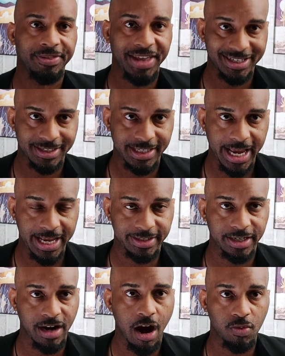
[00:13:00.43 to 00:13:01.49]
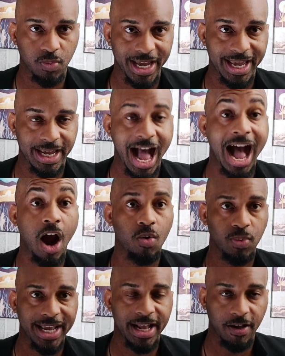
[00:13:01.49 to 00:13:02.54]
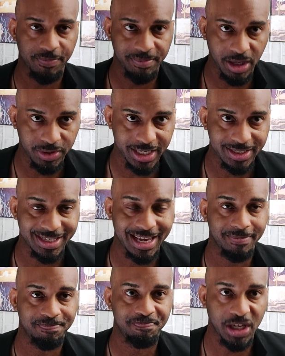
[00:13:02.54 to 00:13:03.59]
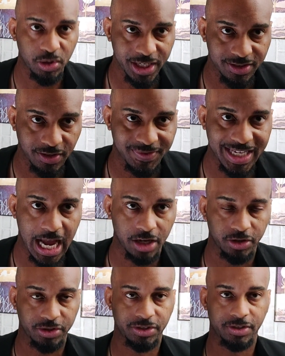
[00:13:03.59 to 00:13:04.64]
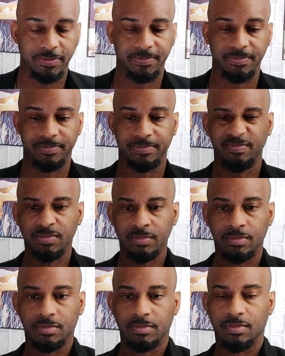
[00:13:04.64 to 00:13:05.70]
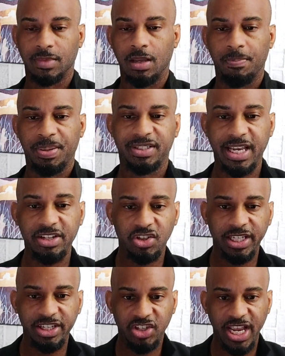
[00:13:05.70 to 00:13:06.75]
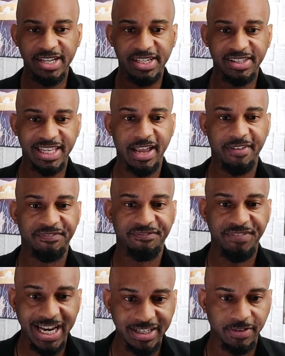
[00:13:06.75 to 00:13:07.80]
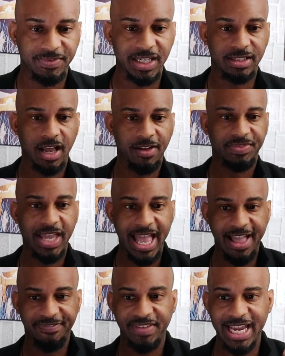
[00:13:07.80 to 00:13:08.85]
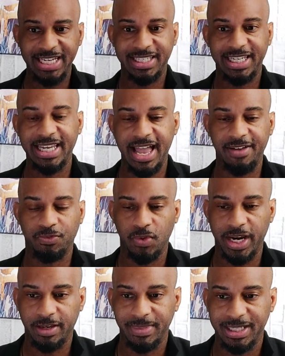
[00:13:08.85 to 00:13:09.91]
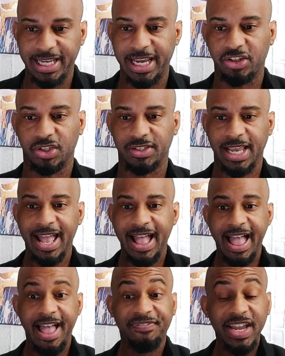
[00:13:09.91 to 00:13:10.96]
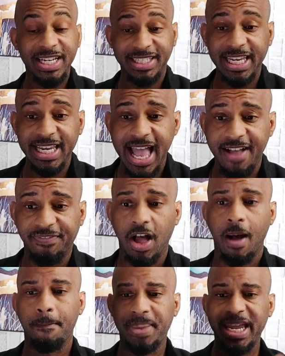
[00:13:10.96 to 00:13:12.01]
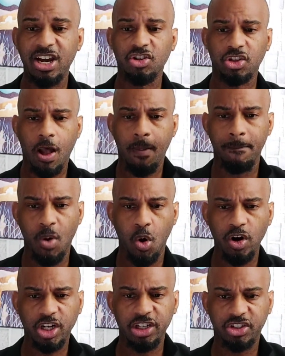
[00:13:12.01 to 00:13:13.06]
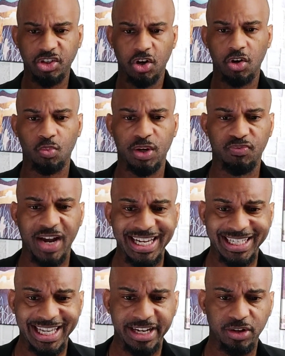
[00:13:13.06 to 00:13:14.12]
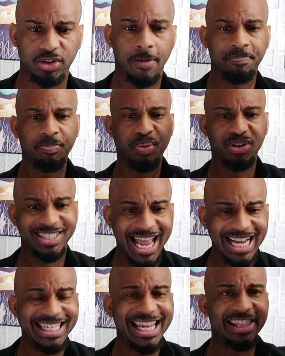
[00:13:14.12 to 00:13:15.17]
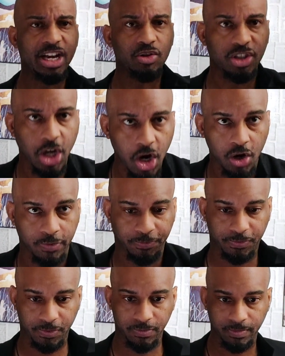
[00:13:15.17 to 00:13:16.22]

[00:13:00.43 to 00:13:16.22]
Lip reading: that stands in our way. Our way of millions and billions of dollars. Potentially changing the effectiveness of the FATF recommendations. FATF appears more concerned with regulators protecting their turf